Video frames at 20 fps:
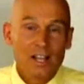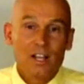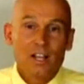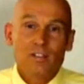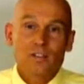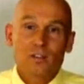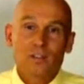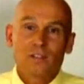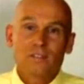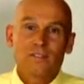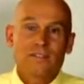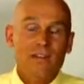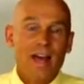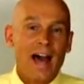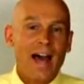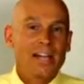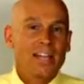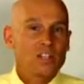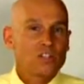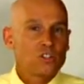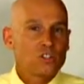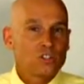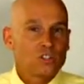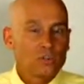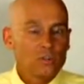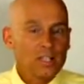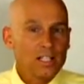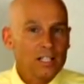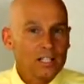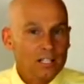So fat is
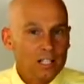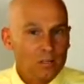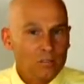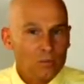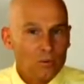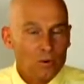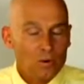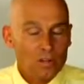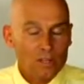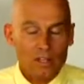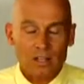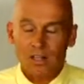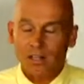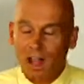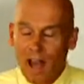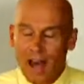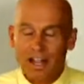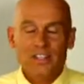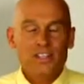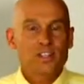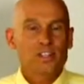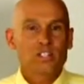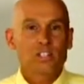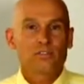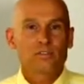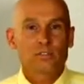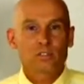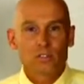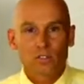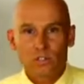critically important, not
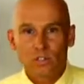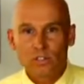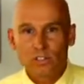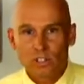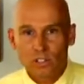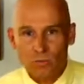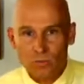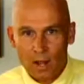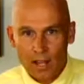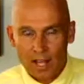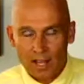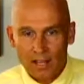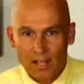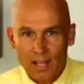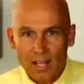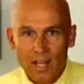just for losing weight,